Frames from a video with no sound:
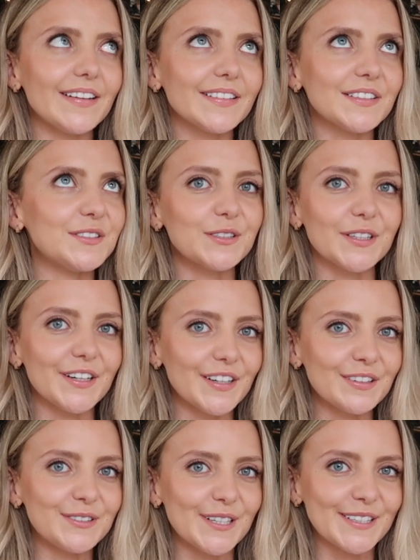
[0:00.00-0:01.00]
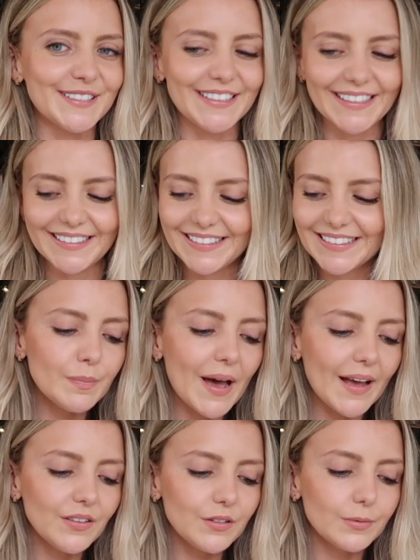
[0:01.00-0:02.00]
doesn't do her enough justice. She
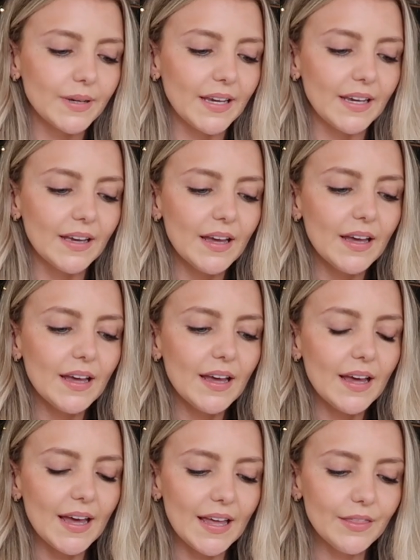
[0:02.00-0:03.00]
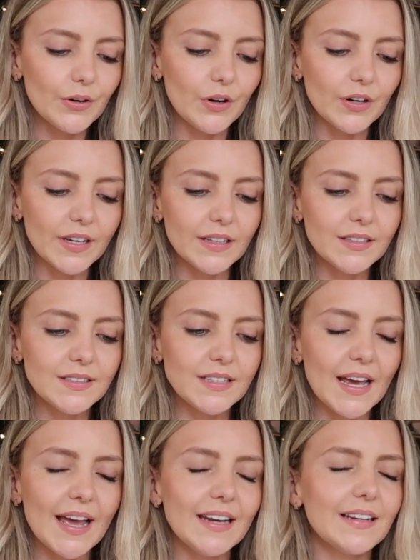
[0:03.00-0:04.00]
passed away in the August,
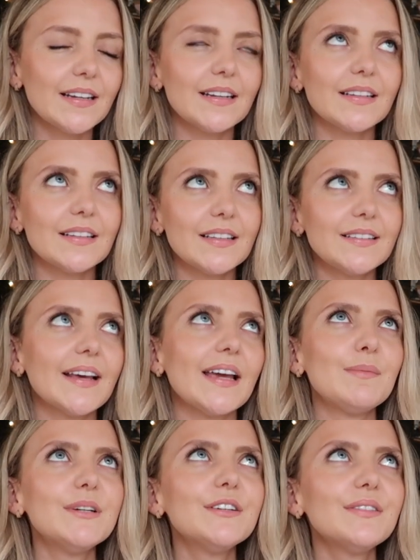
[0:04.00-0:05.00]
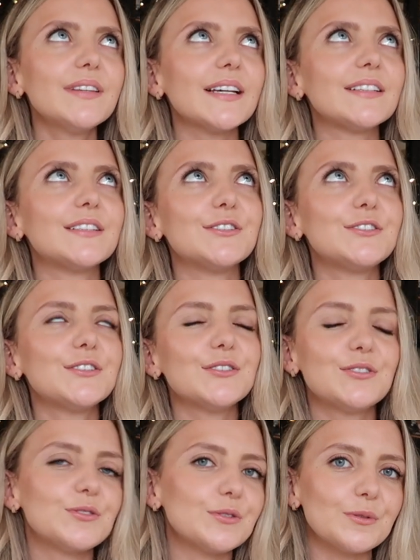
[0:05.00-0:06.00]
and the timing of things is
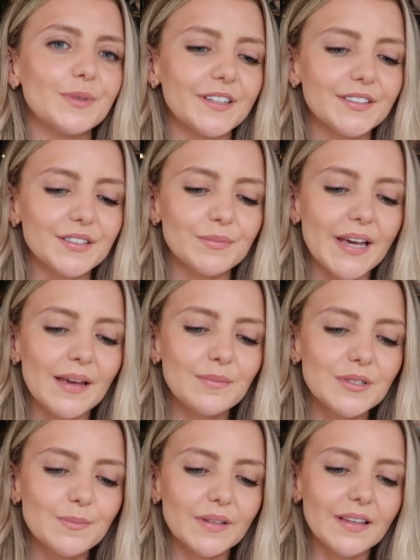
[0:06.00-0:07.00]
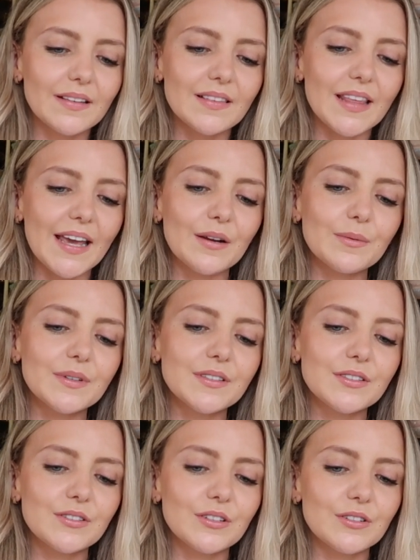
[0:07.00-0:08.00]
just so weird sometimes, because then it
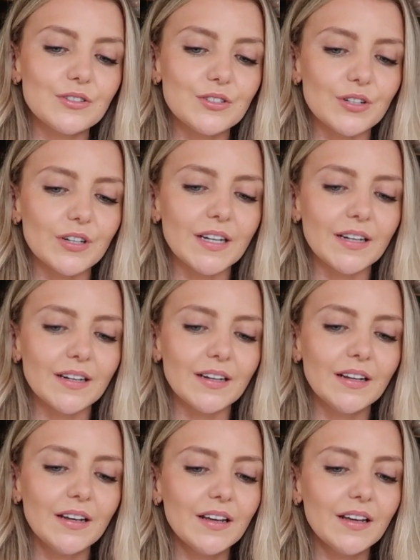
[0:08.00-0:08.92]
was during